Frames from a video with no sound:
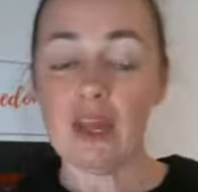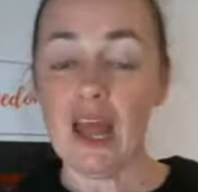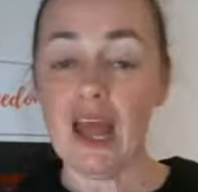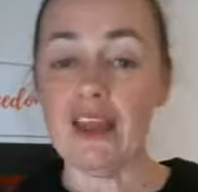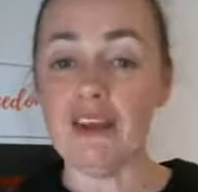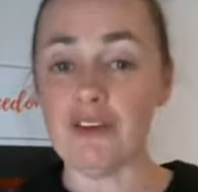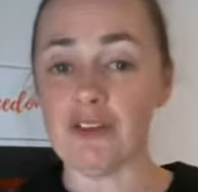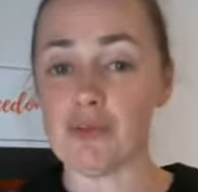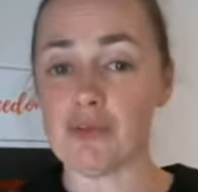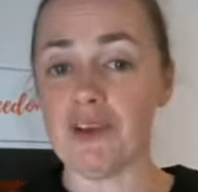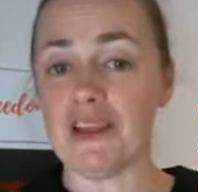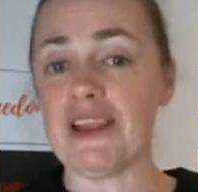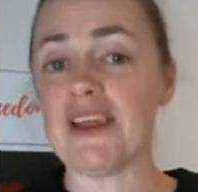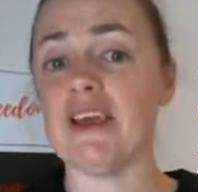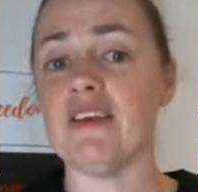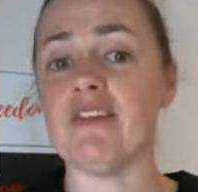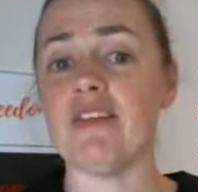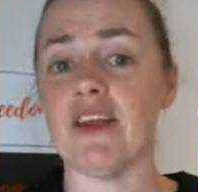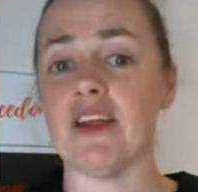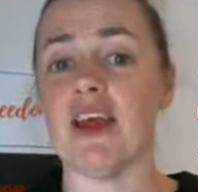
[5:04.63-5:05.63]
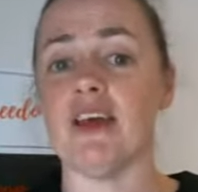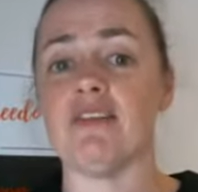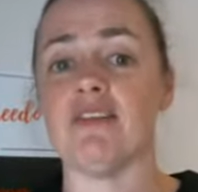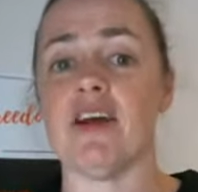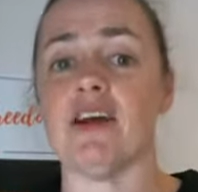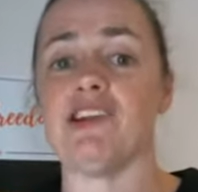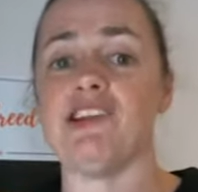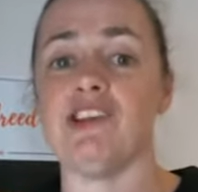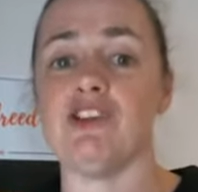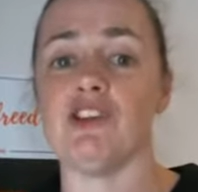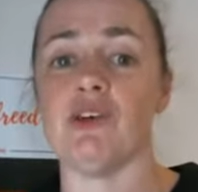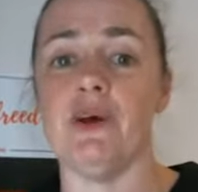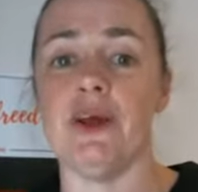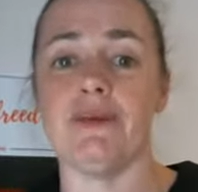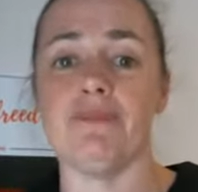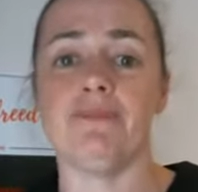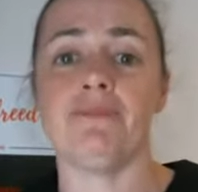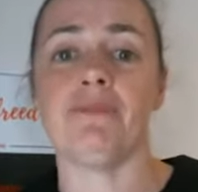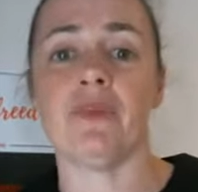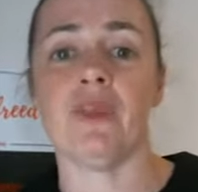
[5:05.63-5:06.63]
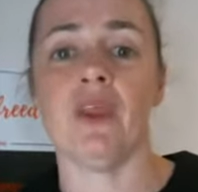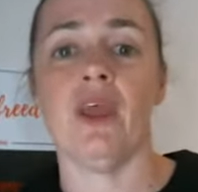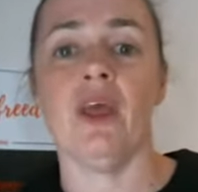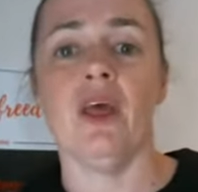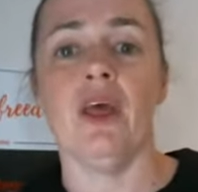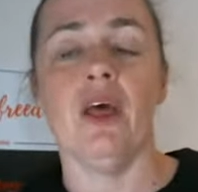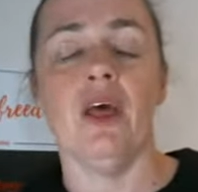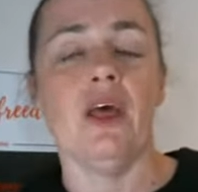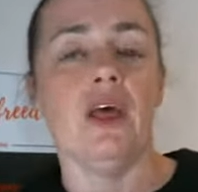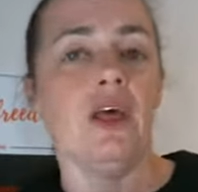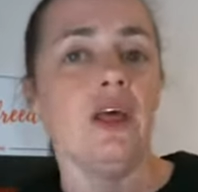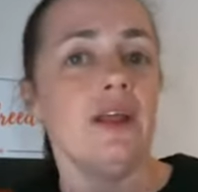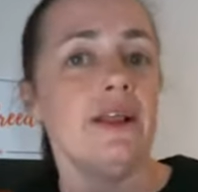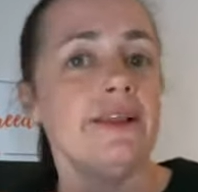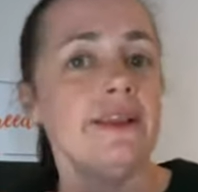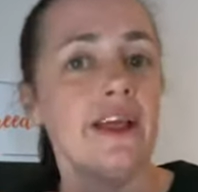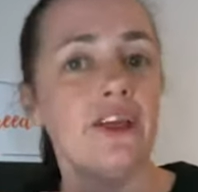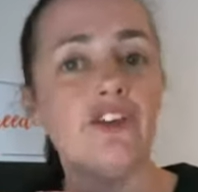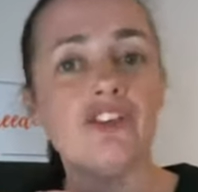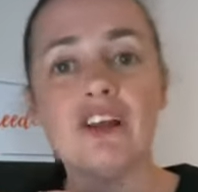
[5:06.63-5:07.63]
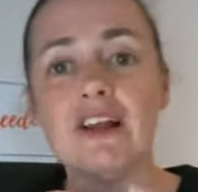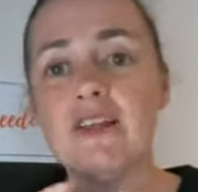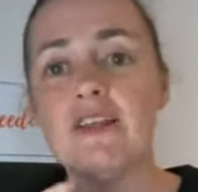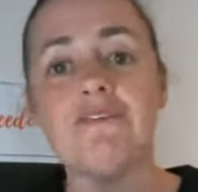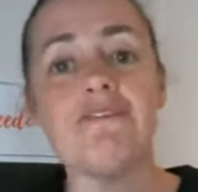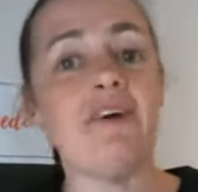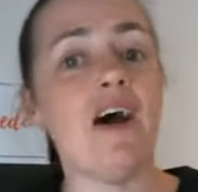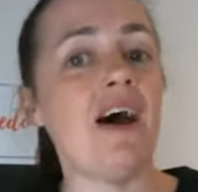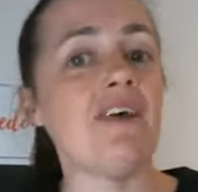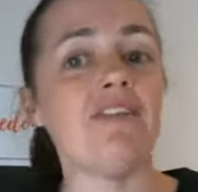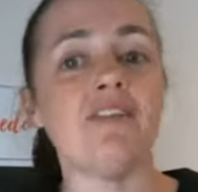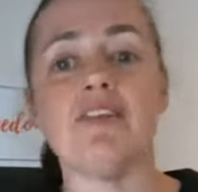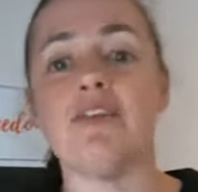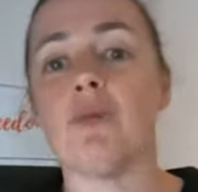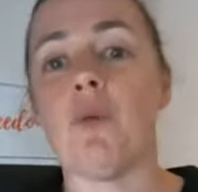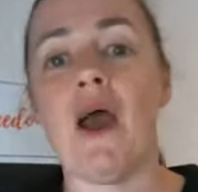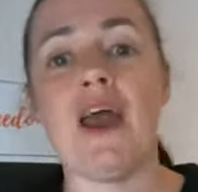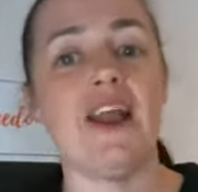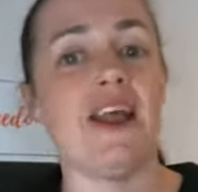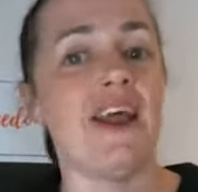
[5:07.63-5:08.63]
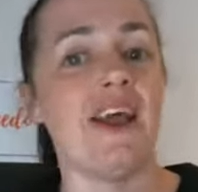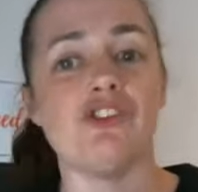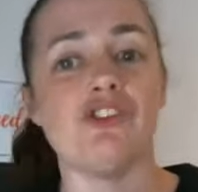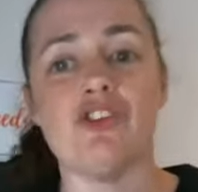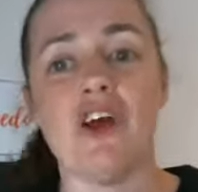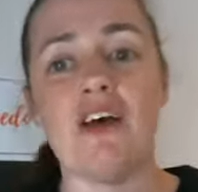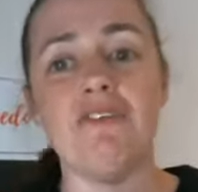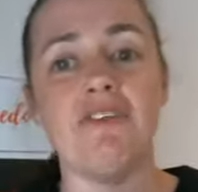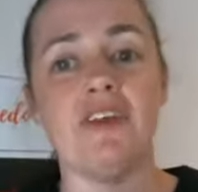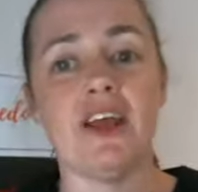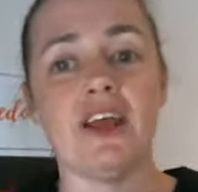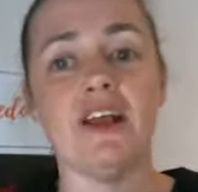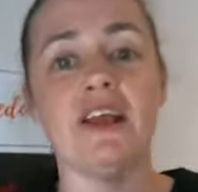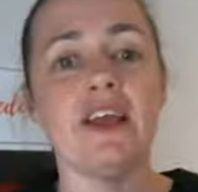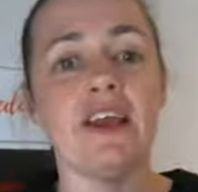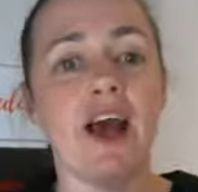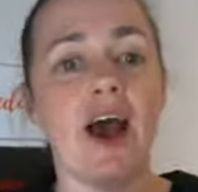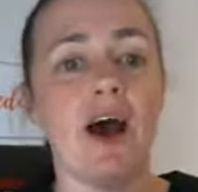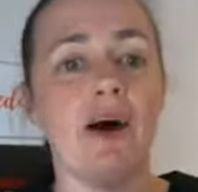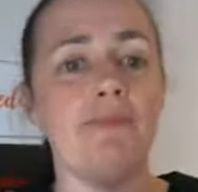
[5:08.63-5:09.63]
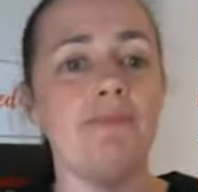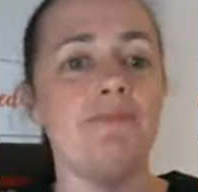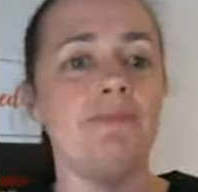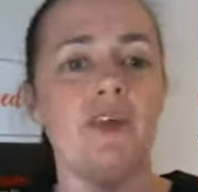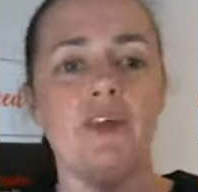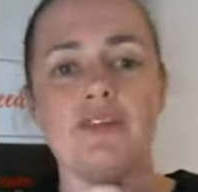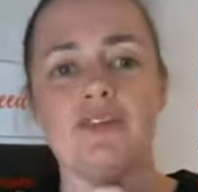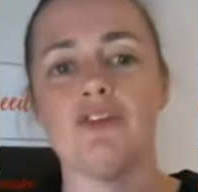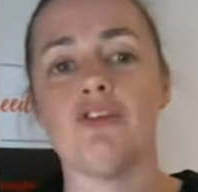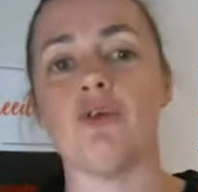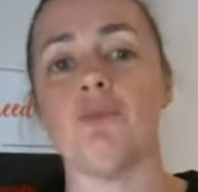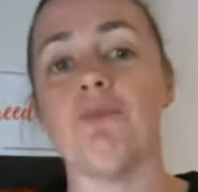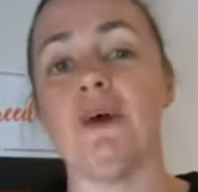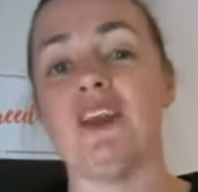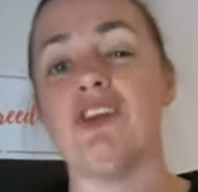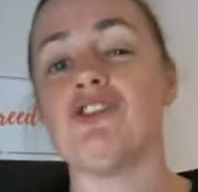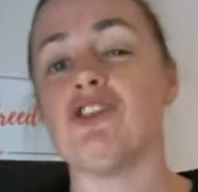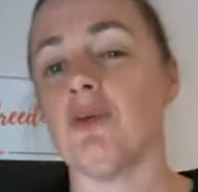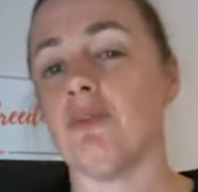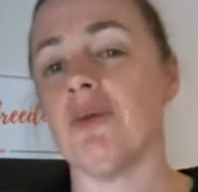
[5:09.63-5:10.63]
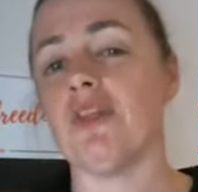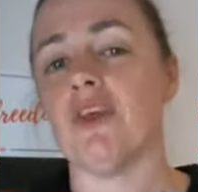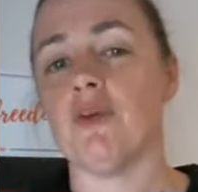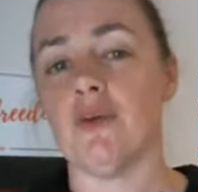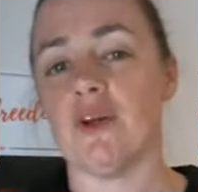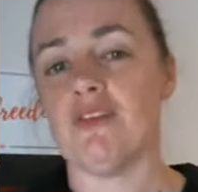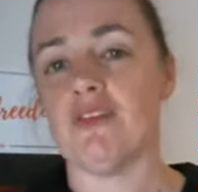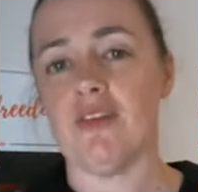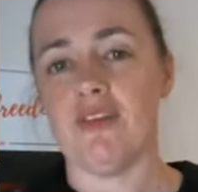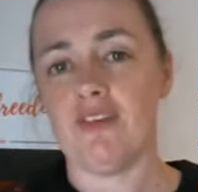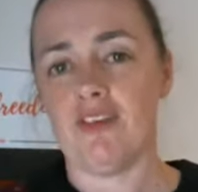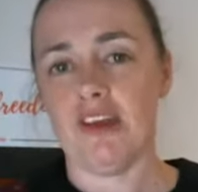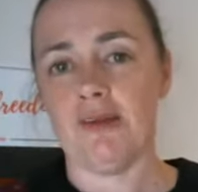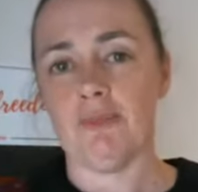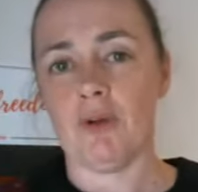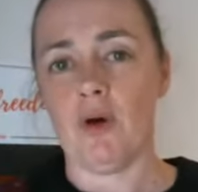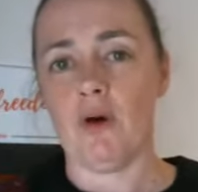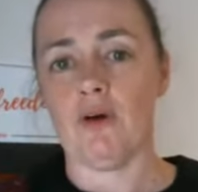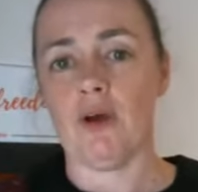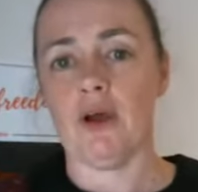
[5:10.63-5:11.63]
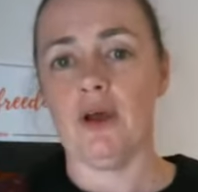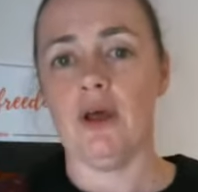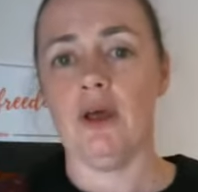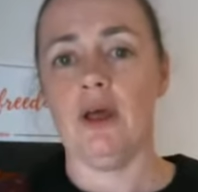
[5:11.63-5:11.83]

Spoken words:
And it's really easy to get sucked into it. Now, usually the fastest way to get traffic and income is to do a better job with your existing blog.